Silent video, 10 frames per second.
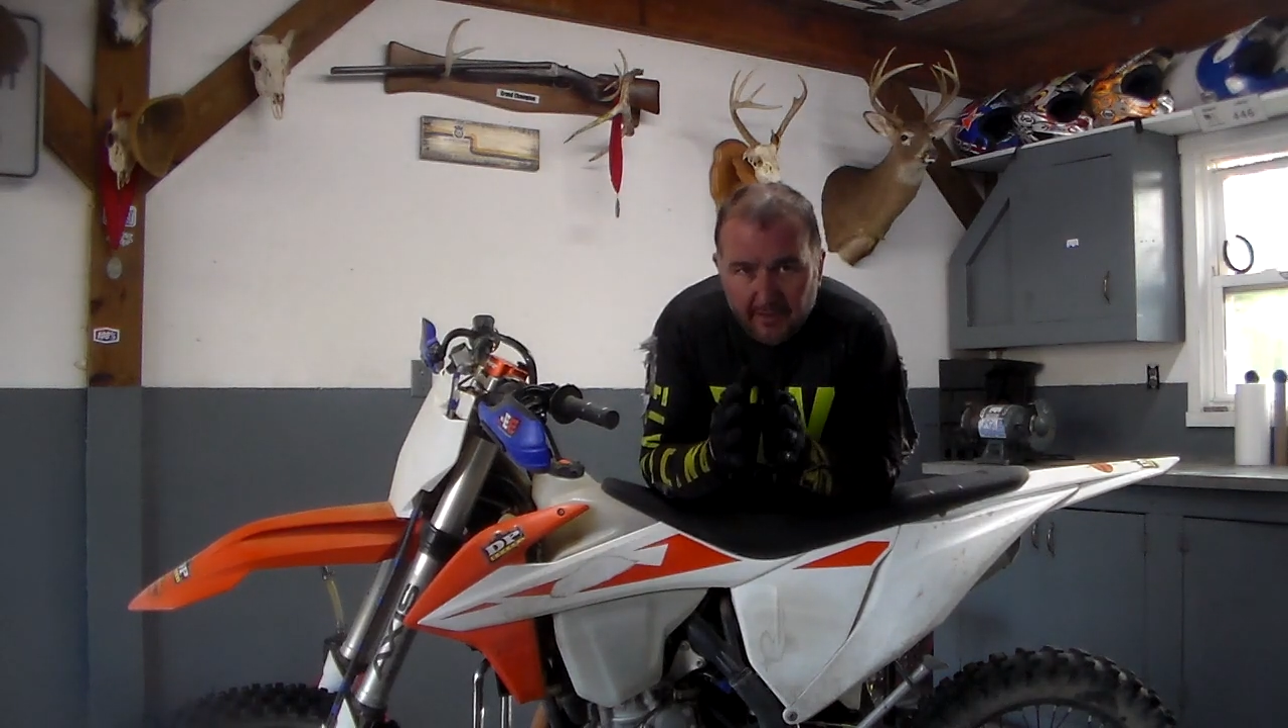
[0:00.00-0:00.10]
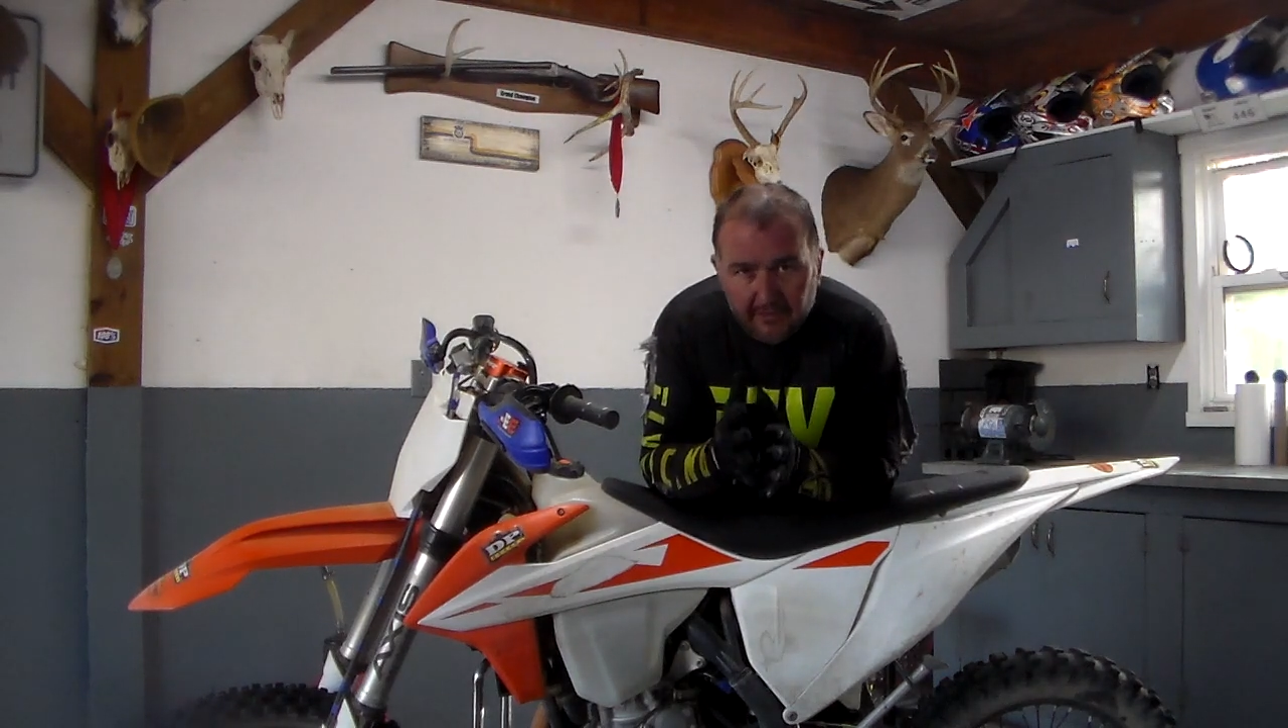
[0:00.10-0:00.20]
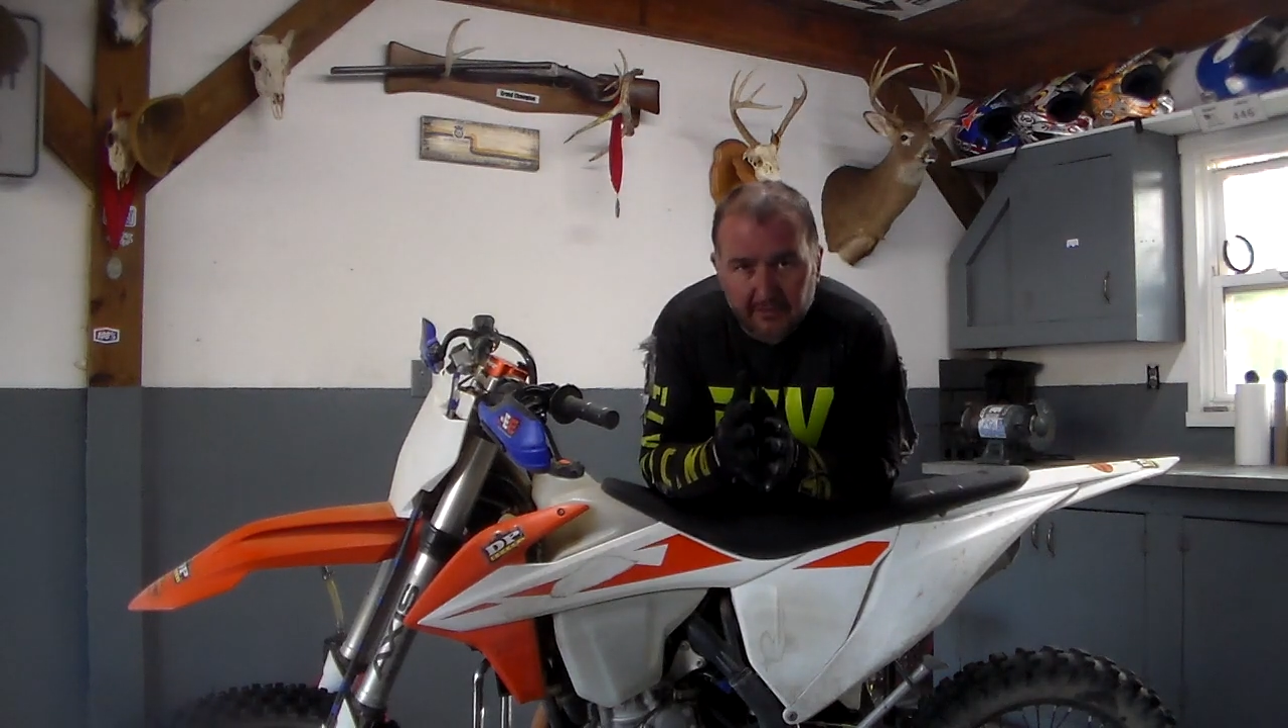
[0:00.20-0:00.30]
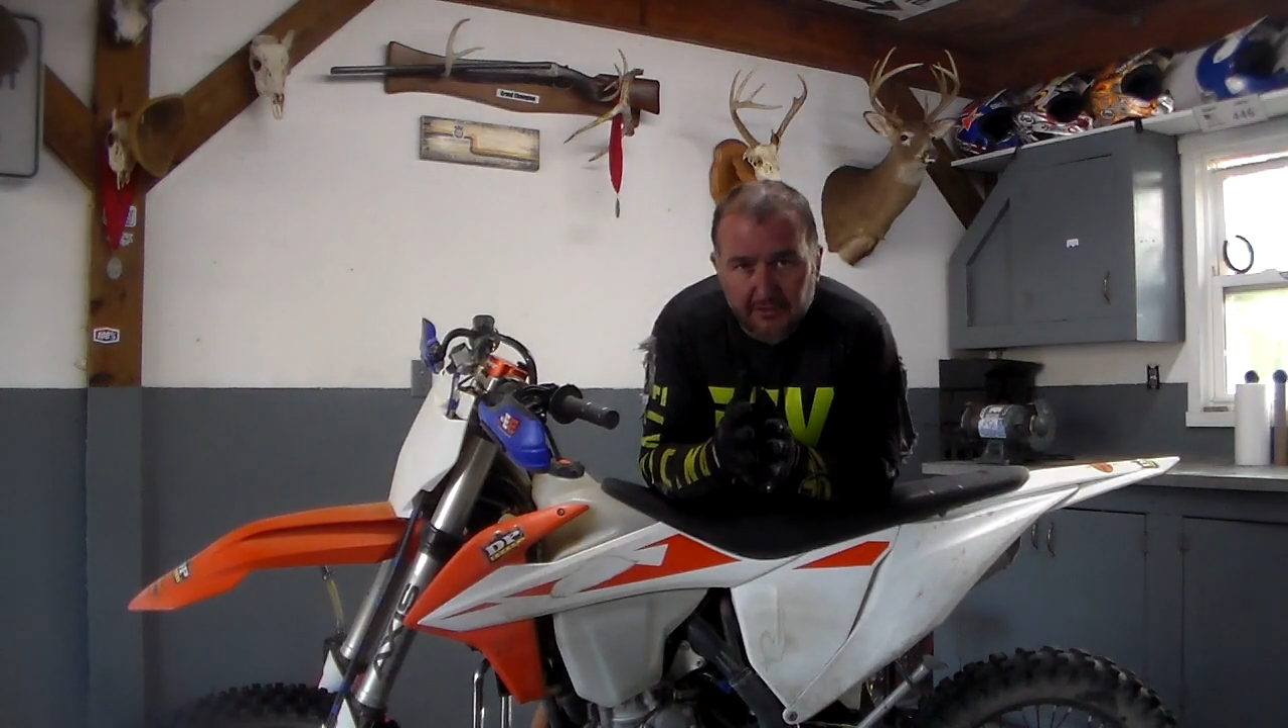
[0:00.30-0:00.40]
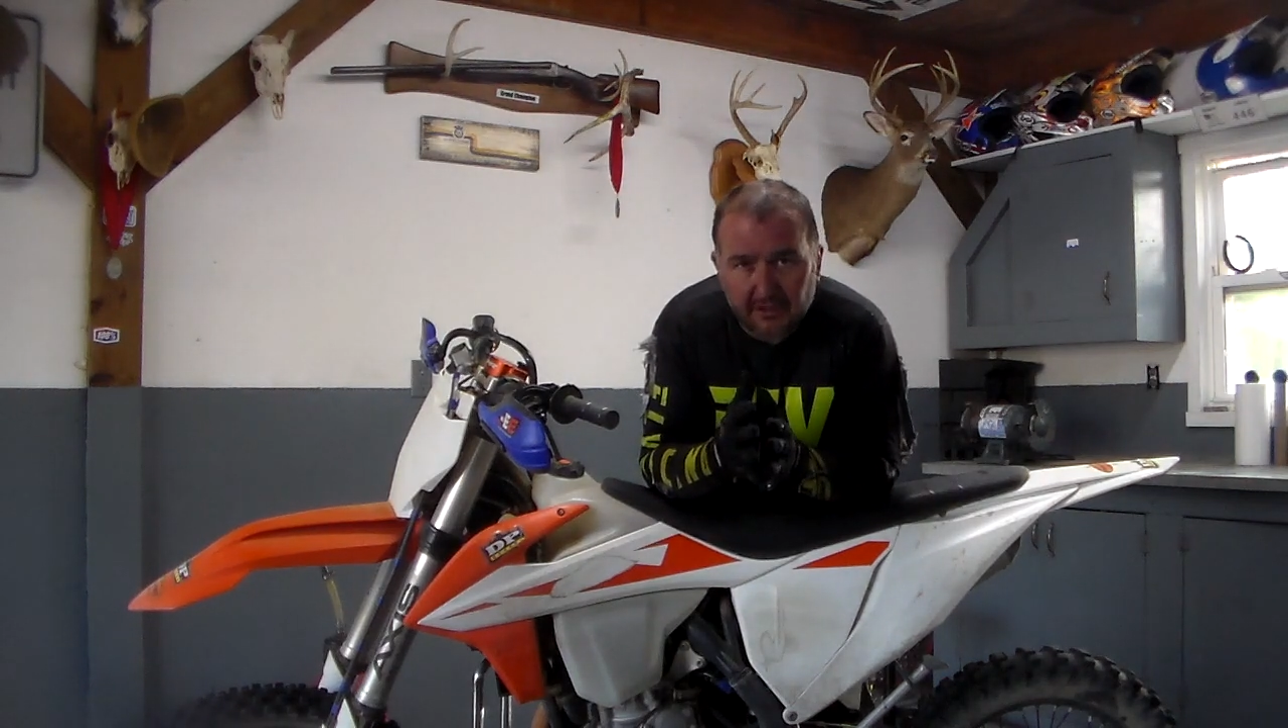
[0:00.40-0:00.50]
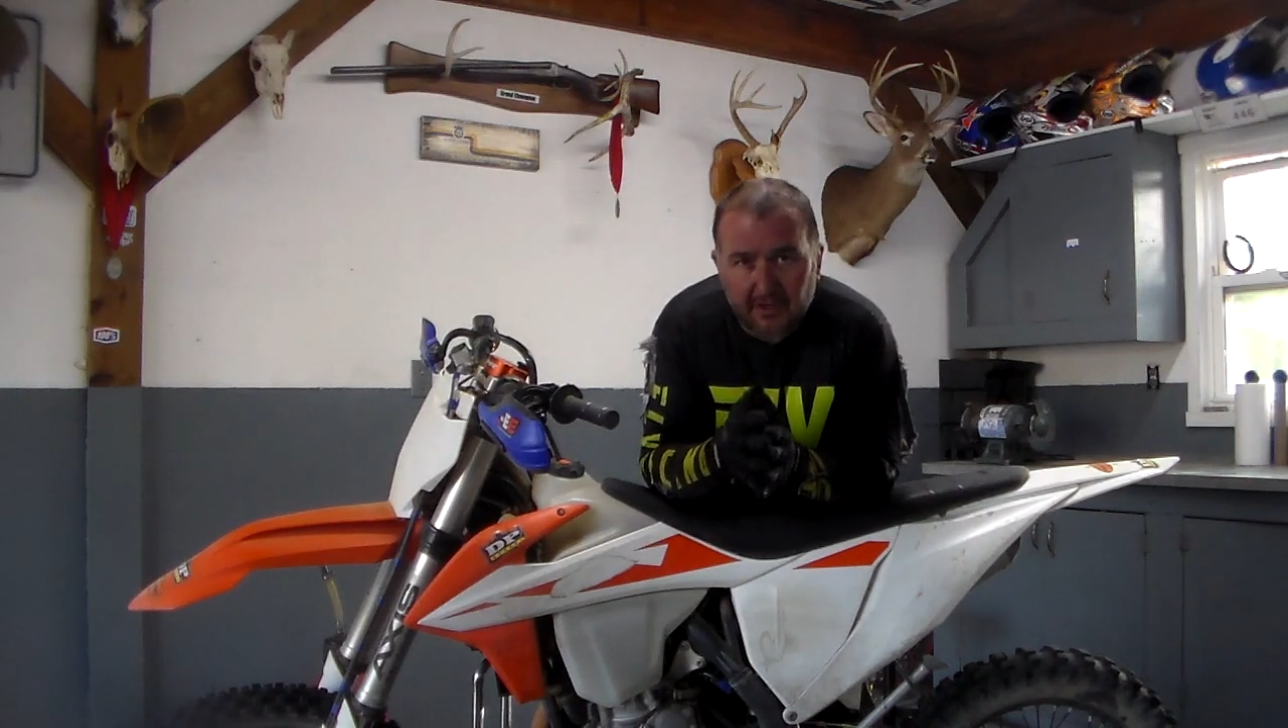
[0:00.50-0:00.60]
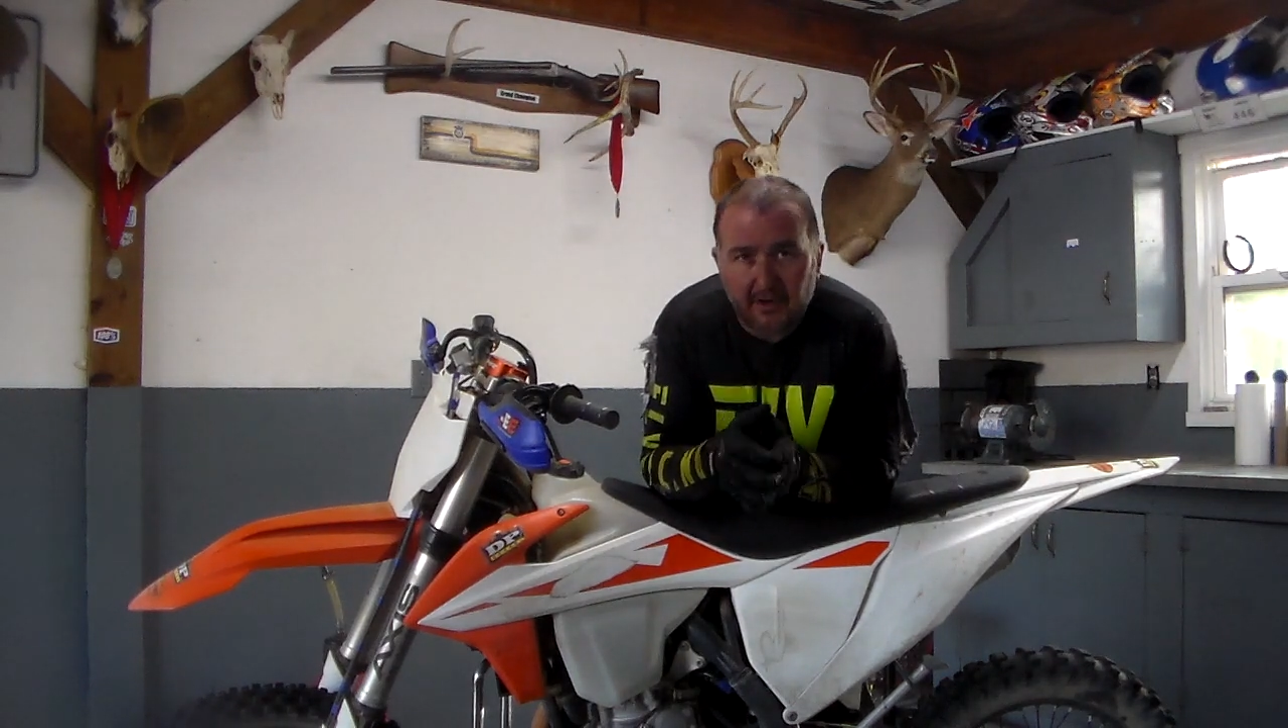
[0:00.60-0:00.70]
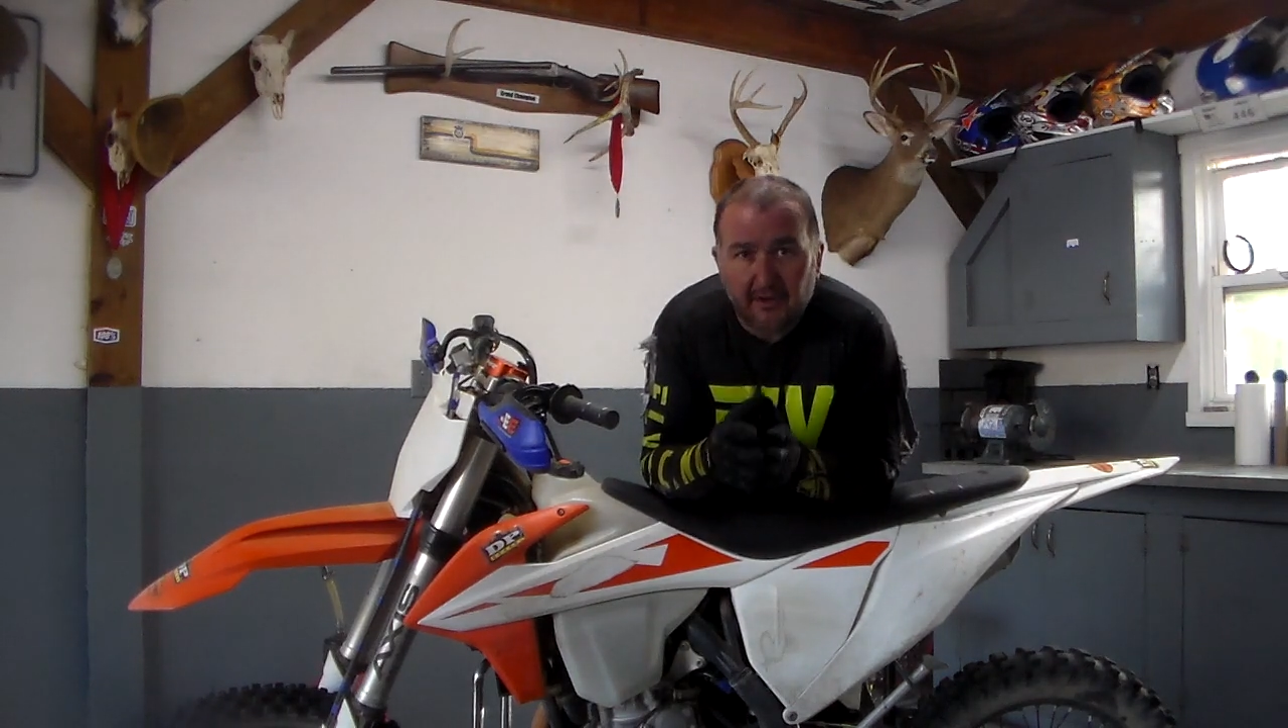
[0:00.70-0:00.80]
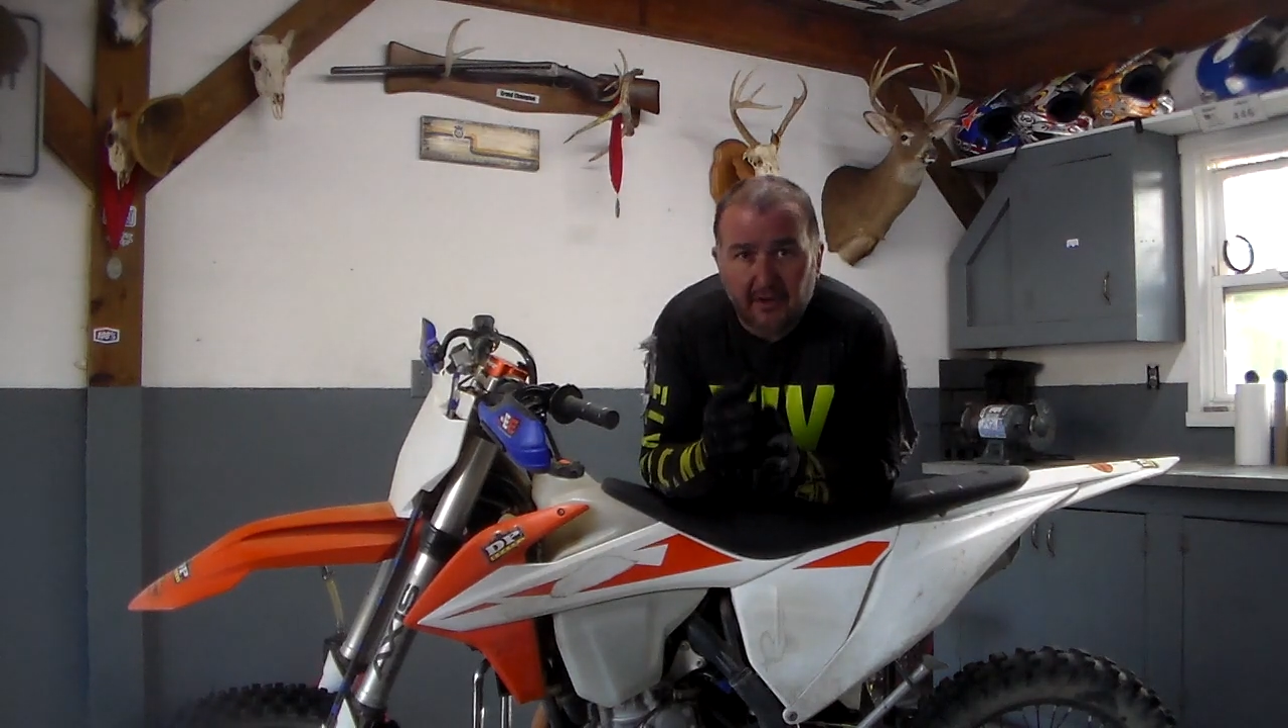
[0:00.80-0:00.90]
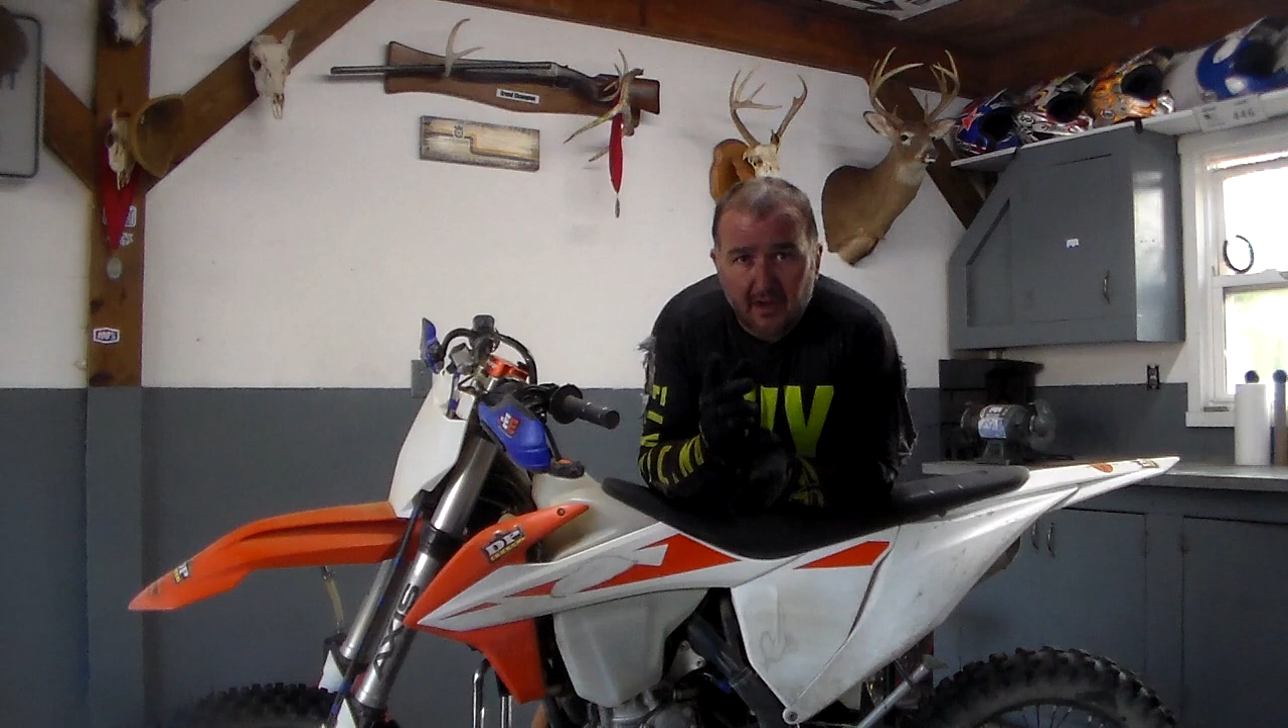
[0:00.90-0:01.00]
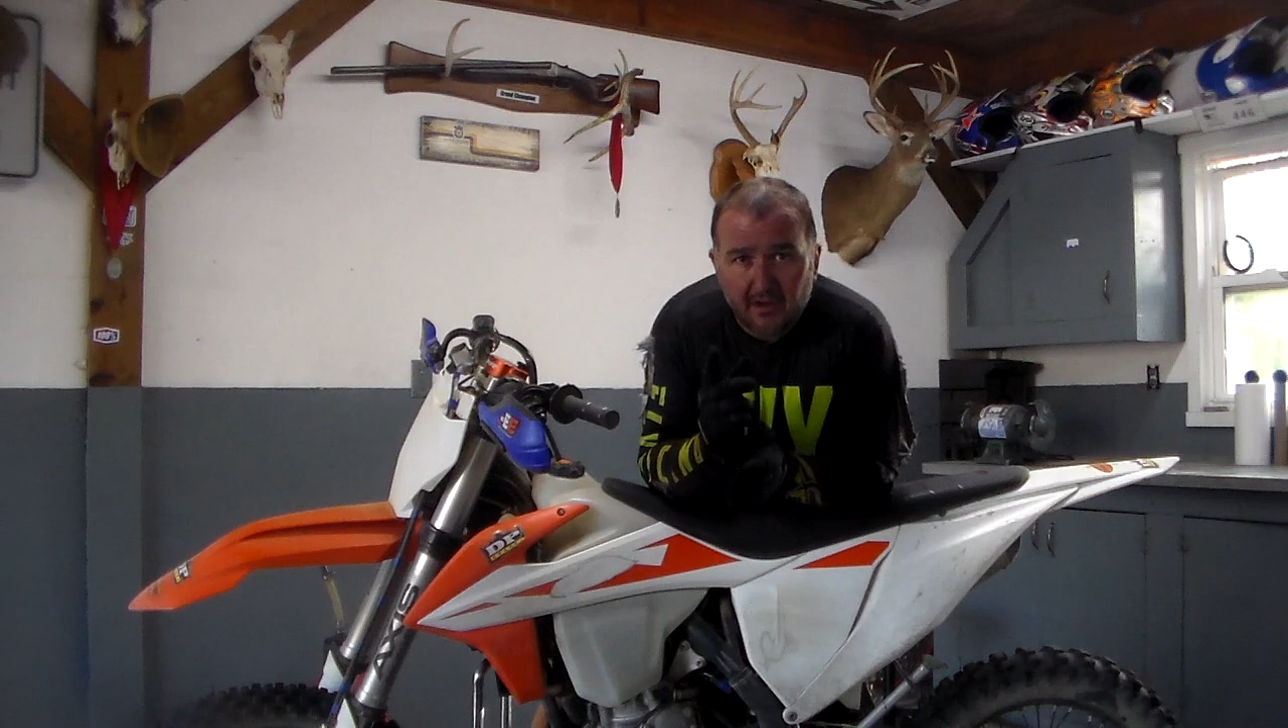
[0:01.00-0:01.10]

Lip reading: into a turn,